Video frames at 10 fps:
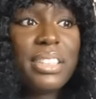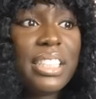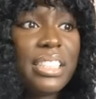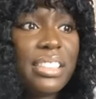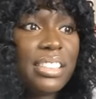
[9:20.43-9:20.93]

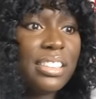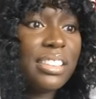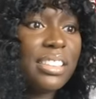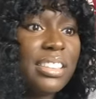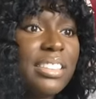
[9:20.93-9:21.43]
you shouldn't do
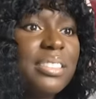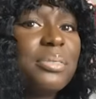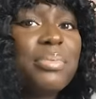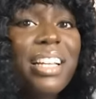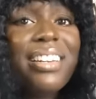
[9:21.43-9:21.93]
that.
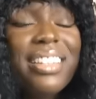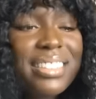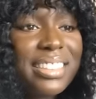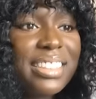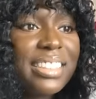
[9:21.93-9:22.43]
Make sure to
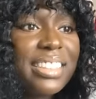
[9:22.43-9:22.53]
be